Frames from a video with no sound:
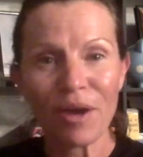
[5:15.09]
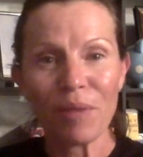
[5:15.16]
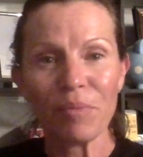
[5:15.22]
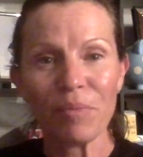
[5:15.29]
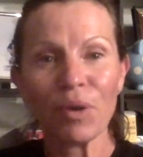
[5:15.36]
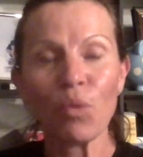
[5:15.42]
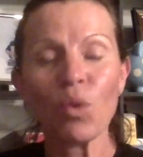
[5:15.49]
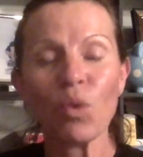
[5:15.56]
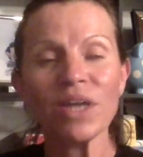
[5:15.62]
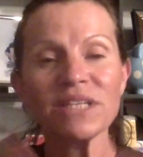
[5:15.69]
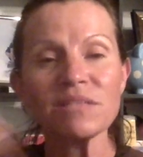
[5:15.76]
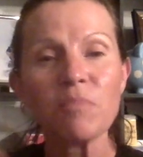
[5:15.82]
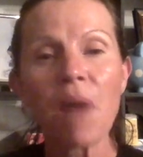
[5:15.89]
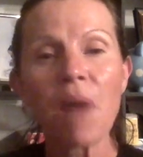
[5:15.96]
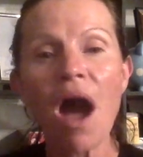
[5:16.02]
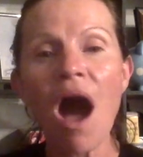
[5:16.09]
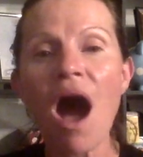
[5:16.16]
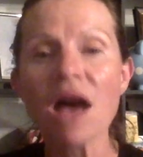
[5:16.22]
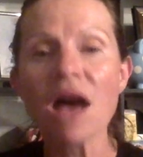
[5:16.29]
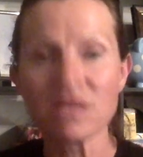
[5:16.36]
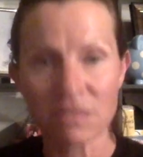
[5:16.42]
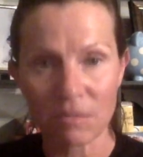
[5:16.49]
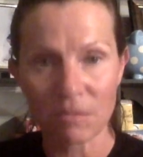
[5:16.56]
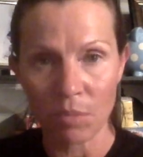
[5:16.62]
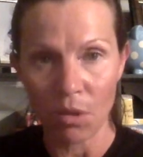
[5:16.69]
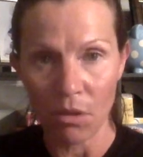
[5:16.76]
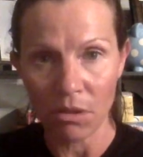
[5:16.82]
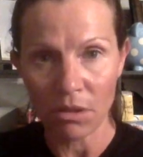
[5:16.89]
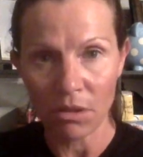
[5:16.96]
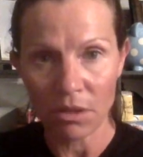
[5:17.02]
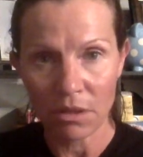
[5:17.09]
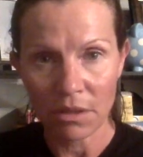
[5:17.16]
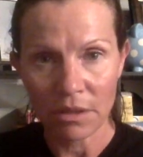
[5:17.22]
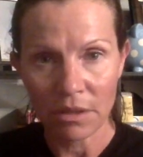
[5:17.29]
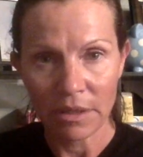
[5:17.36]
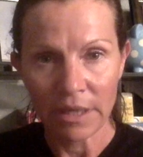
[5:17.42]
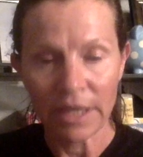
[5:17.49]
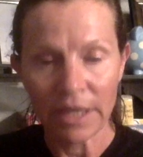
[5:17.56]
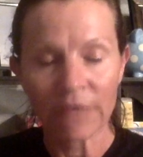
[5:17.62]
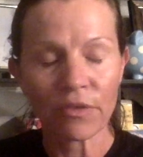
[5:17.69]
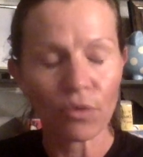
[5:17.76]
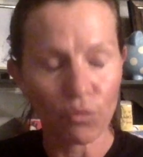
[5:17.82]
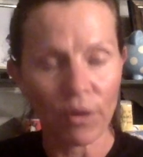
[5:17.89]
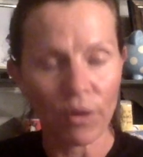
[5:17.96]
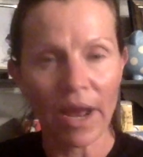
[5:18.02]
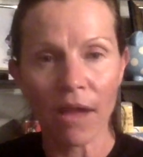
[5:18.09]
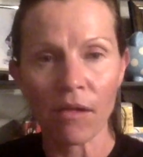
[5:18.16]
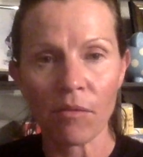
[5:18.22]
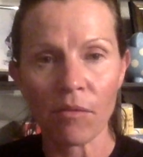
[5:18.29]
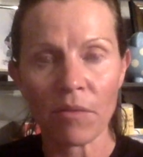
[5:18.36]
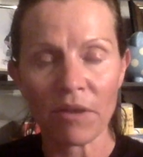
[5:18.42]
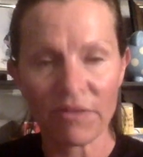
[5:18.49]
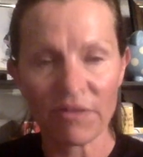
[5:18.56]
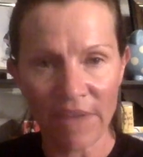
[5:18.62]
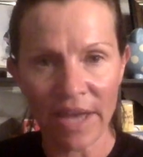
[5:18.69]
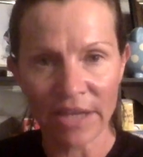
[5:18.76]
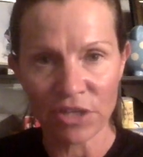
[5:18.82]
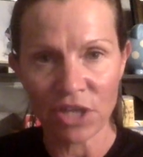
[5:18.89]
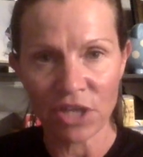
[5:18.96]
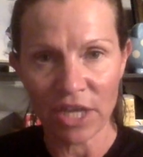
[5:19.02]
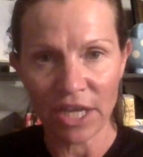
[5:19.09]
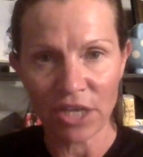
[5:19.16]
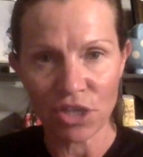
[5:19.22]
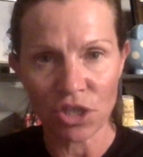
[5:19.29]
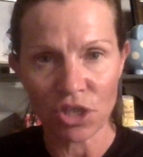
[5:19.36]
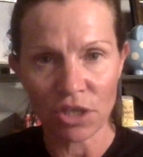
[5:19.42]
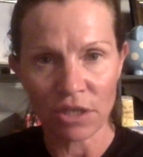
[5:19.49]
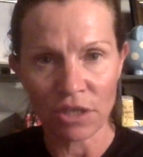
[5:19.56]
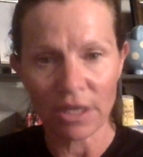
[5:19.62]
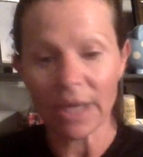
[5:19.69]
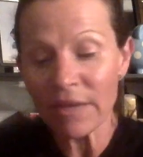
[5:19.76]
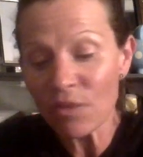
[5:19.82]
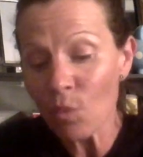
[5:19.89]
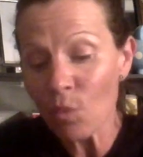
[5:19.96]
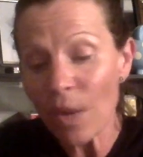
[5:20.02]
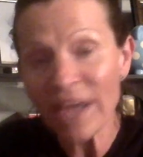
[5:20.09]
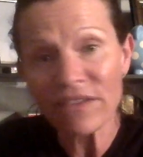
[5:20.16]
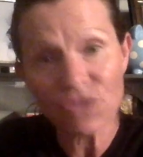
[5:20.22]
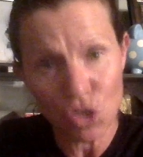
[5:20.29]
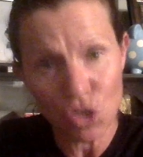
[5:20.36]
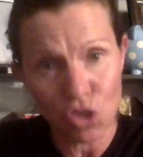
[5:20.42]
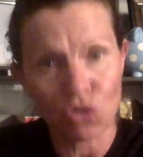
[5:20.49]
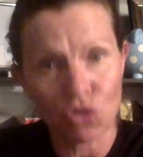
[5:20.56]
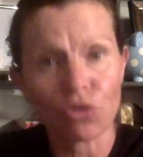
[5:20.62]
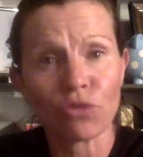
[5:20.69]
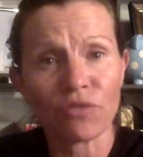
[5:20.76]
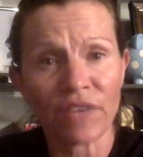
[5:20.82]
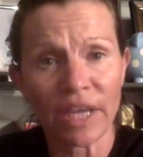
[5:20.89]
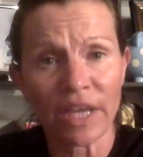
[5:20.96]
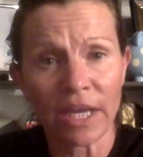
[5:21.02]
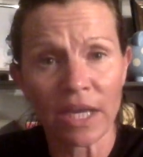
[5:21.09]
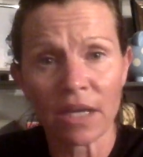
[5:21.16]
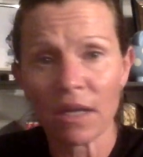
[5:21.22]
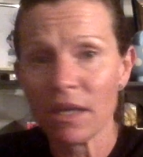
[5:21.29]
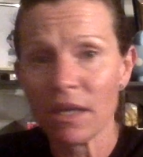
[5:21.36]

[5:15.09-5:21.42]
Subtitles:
but what is possible in the realm of education, in the way of serving